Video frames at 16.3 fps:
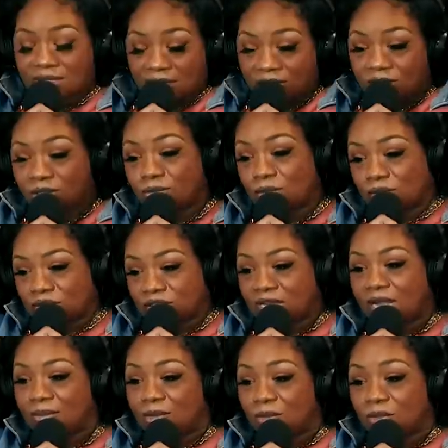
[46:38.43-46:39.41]
said she was gonna
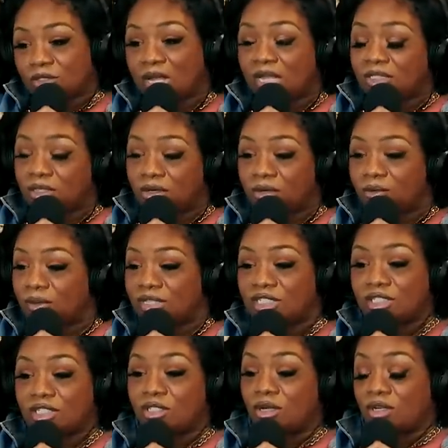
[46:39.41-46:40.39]
stab me with, so I turned around and
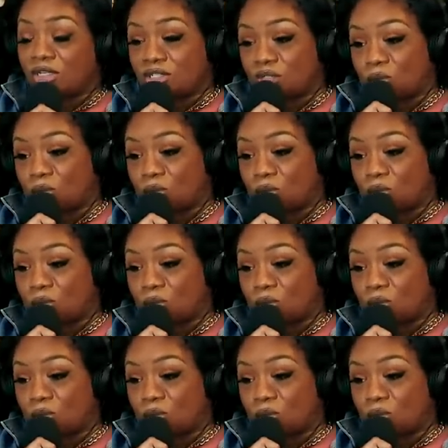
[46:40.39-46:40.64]
just started